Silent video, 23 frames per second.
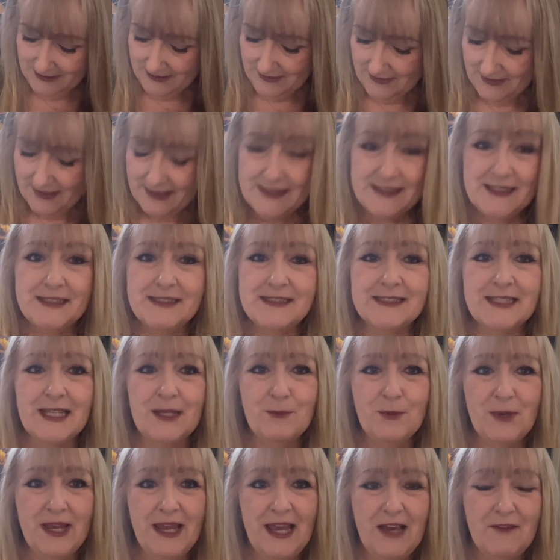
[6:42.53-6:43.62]
they did say
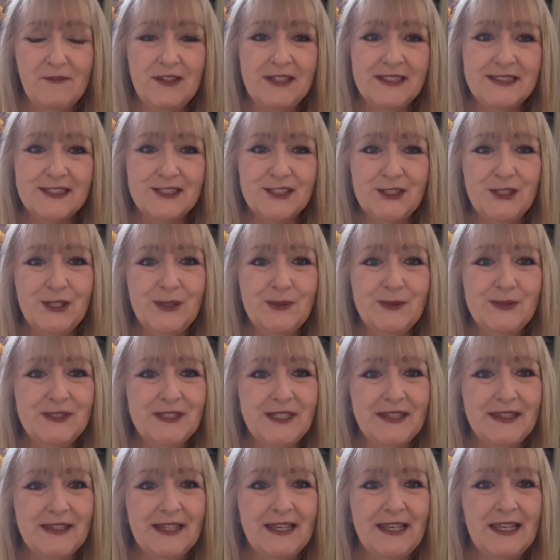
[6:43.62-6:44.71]
we're having snow,
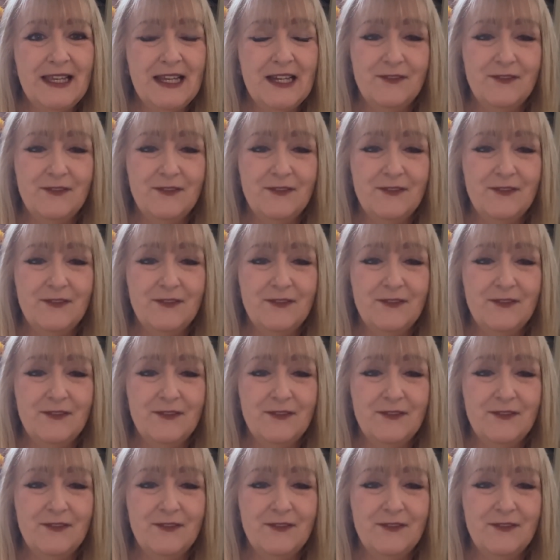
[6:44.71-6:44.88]
didn't they?